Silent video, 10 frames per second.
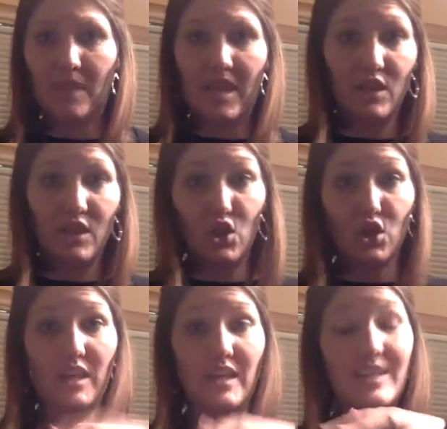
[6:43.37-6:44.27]
and then
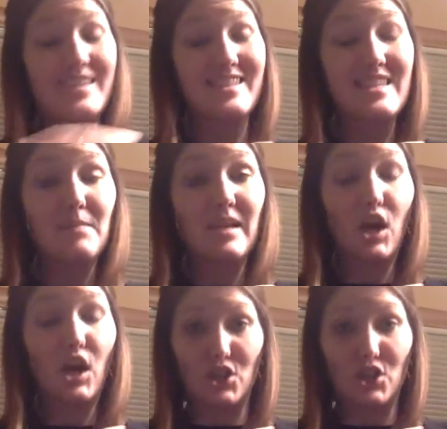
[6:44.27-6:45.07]
cooking and steaming our